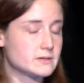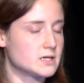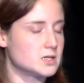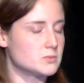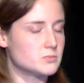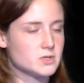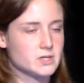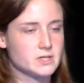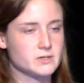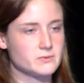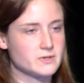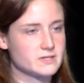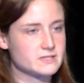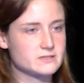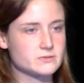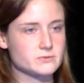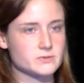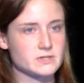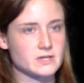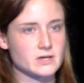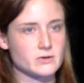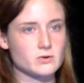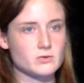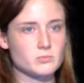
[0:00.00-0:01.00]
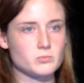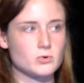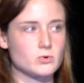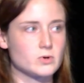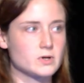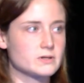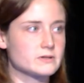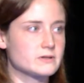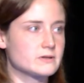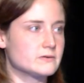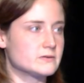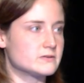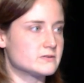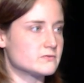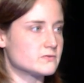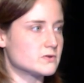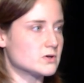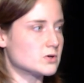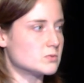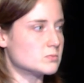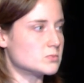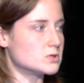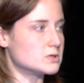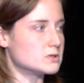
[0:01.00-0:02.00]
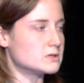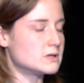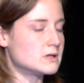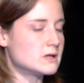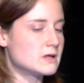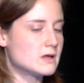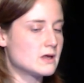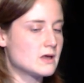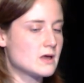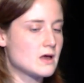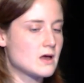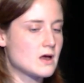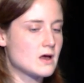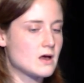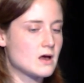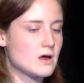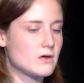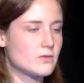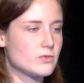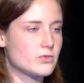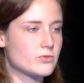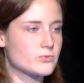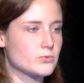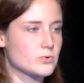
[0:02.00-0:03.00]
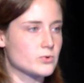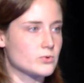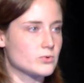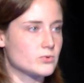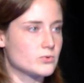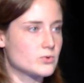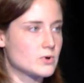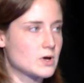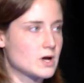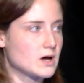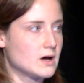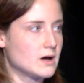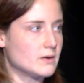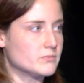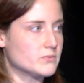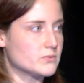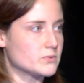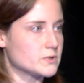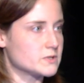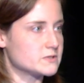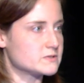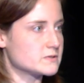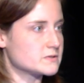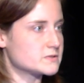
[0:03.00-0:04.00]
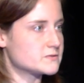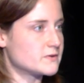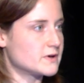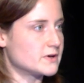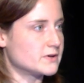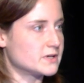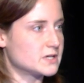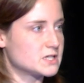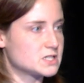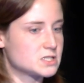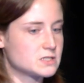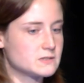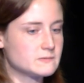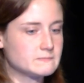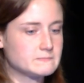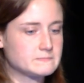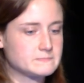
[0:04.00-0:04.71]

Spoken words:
Anybody who wants to read that report is available through the Research Foundation.